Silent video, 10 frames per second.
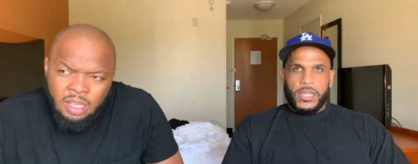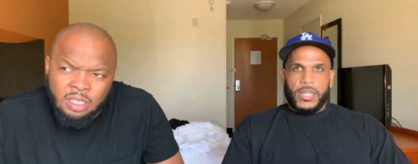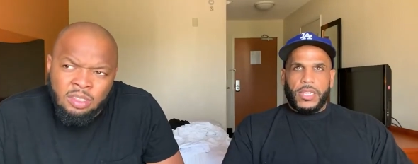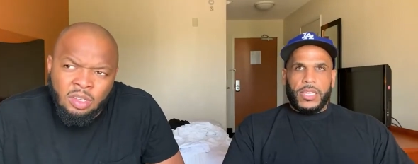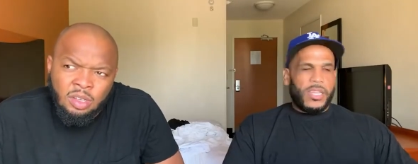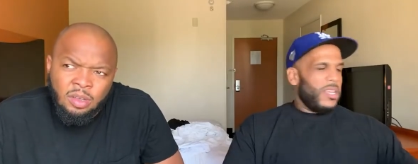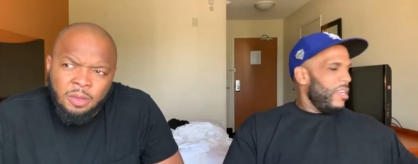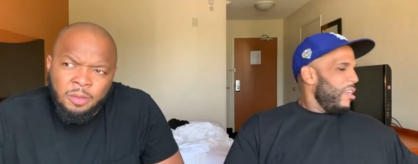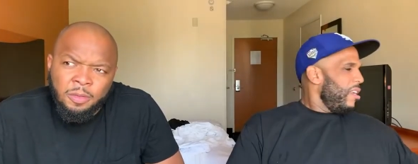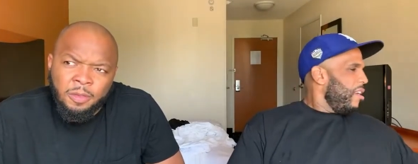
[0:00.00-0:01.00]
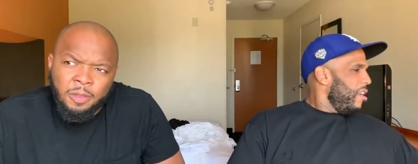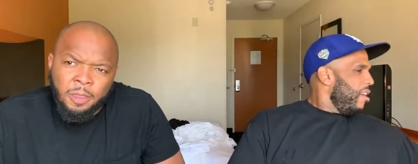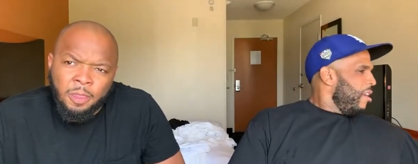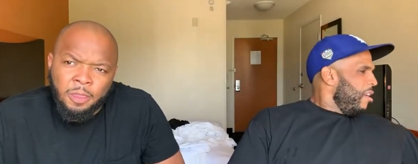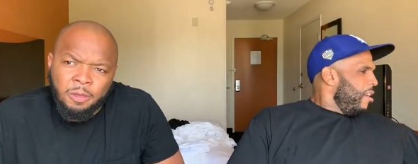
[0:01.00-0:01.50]
Speaker 1: over the counter. What's over the
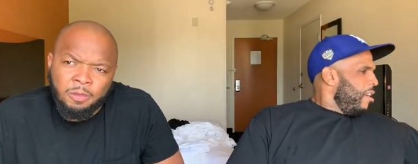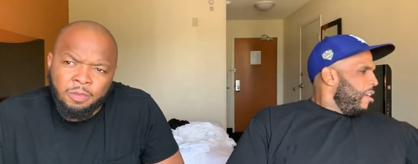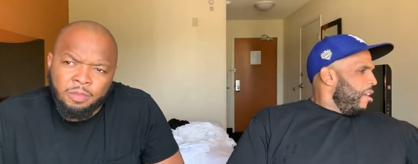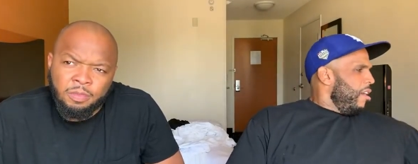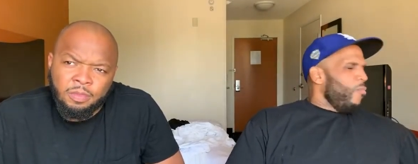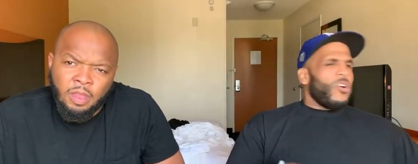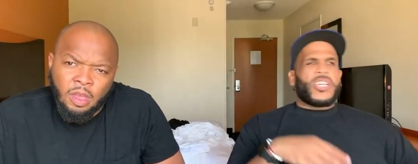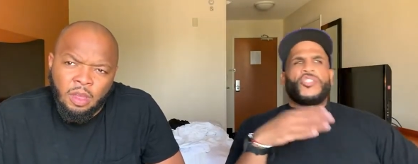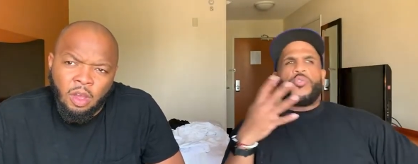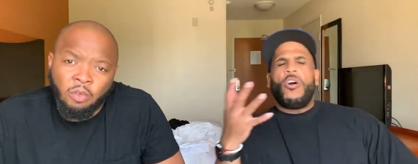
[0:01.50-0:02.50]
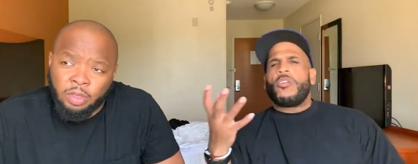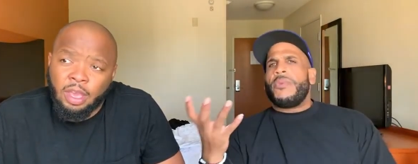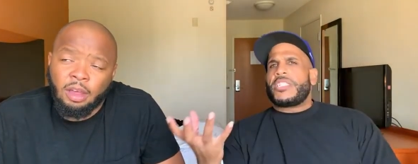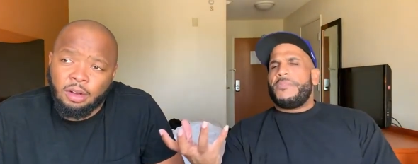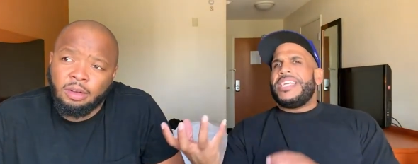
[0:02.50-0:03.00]
counter?
Speaker 2: Well, controlled
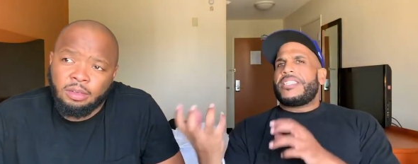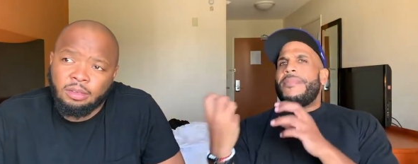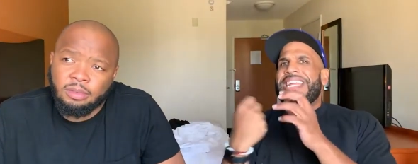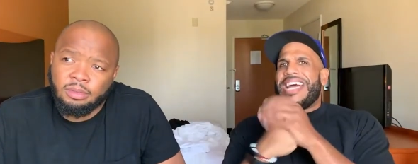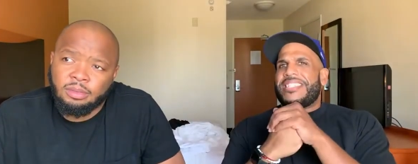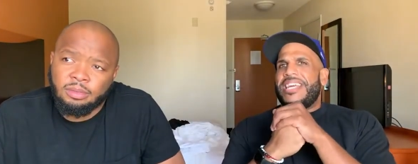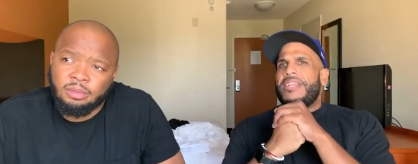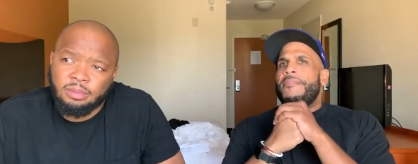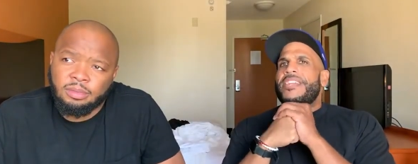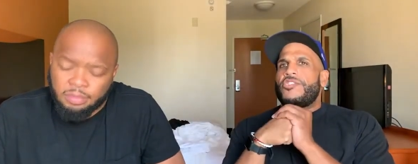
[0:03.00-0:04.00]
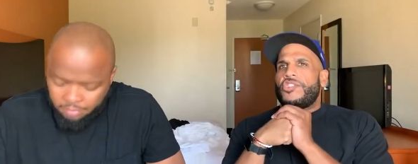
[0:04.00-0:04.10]
must mean somebody has over to the counter,